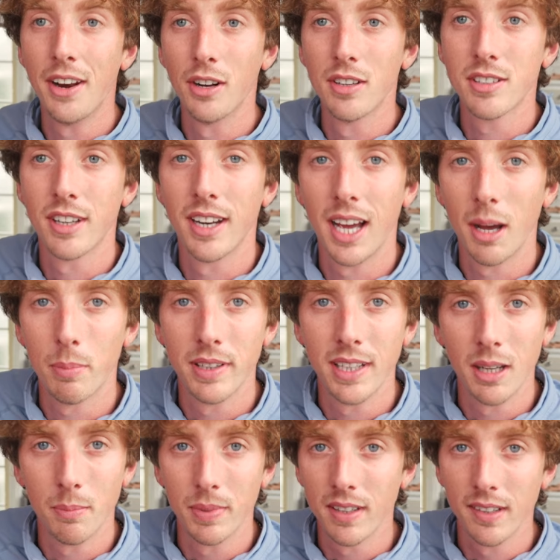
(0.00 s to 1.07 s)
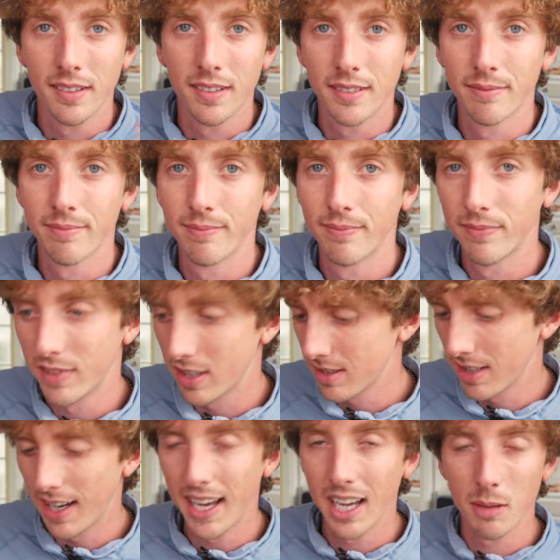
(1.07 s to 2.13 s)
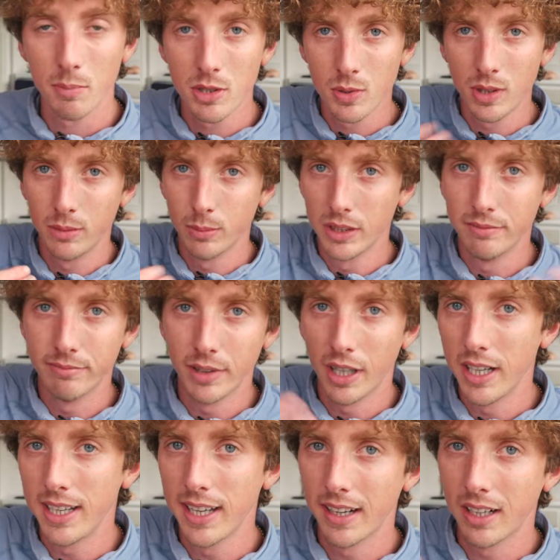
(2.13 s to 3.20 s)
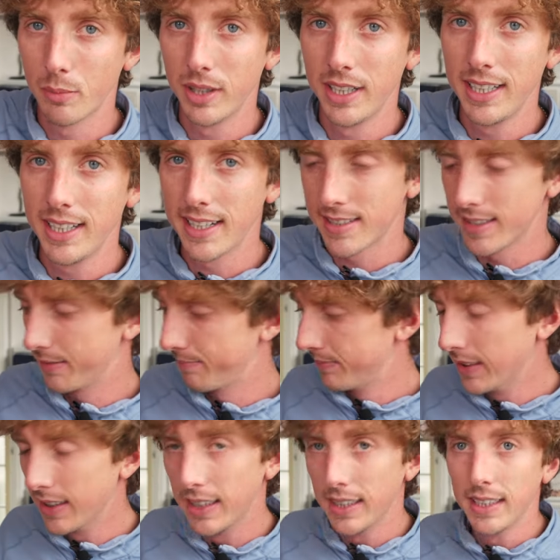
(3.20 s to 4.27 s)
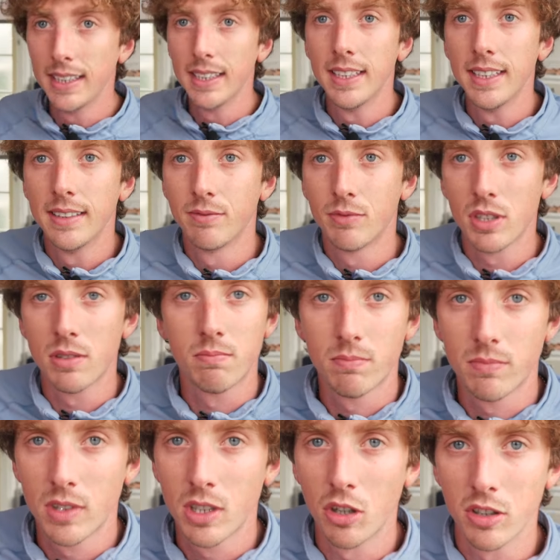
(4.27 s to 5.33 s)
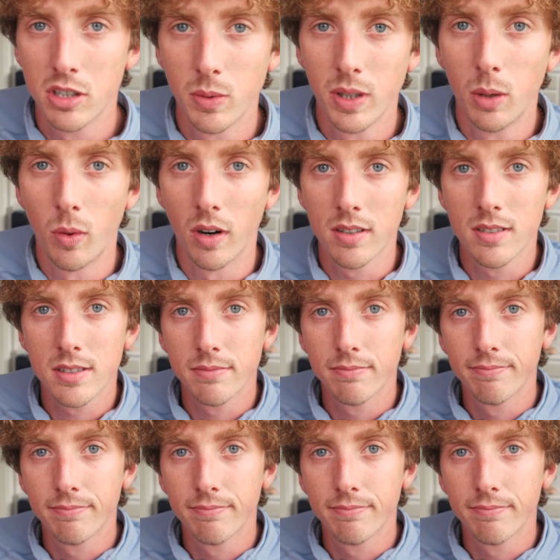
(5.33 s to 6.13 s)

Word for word: nothing's going to happen yet because there's a lag between when I get it and when he gets it. Just cut to when it works.